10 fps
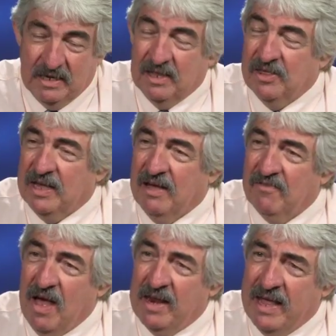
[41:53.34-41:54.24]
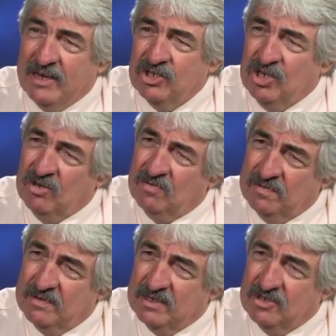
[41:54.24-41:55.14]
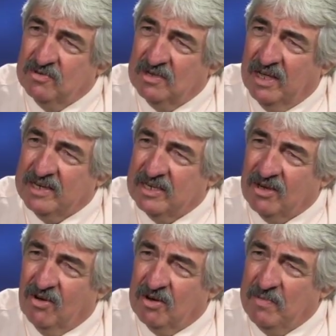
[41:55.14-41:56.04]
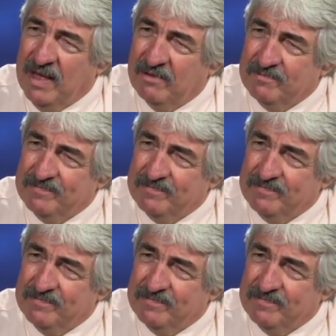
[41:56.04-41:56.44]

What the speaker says: anything I've not asked you that you would like to talk about?